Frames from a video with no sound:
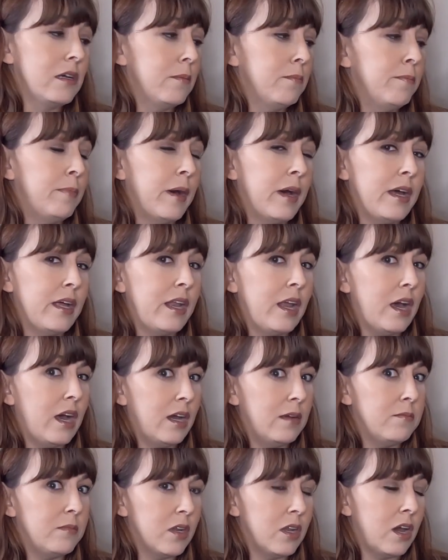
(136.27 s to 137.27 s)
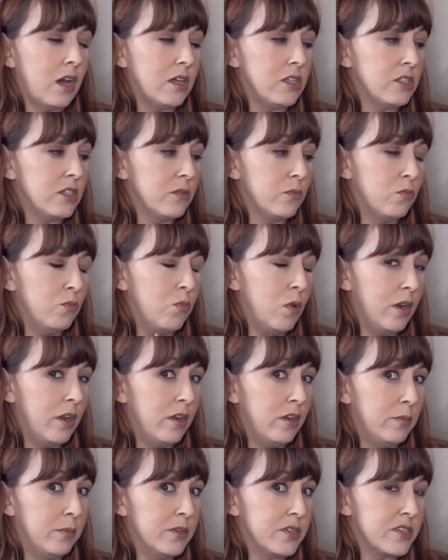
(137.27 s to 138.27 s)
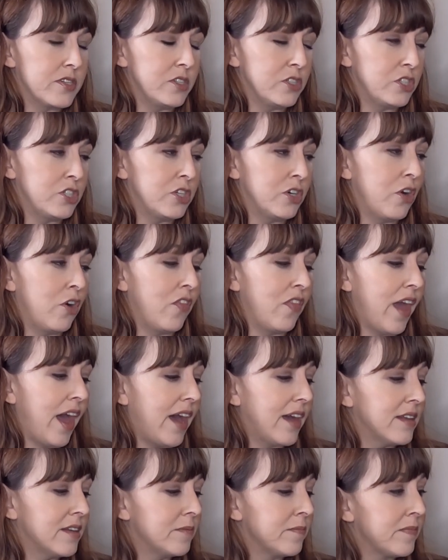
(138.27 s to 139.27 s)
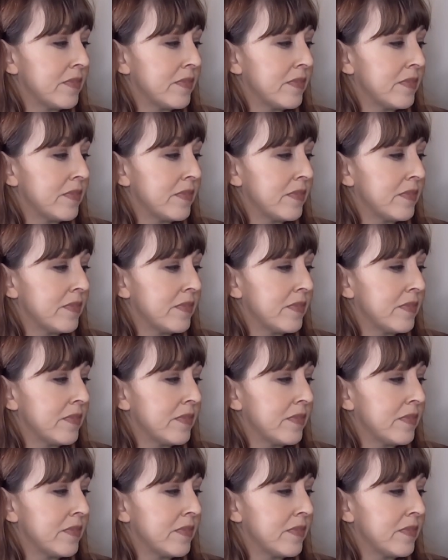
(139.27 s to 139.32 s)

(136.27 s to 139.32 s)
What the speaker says: but I'm not 100% sure on that.